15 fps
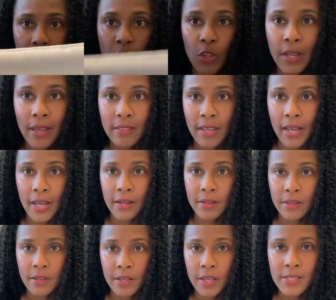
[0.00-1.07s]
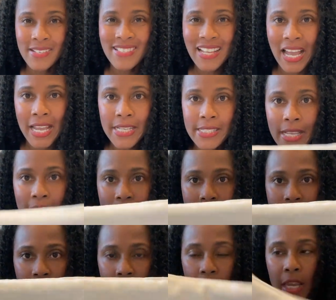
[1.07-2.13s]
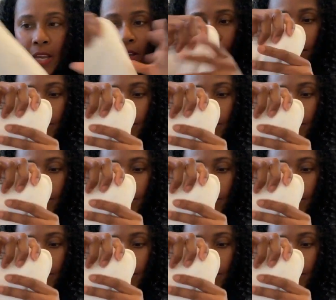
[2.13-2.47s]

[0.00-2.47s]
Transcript: Look at that, it's nice and thick.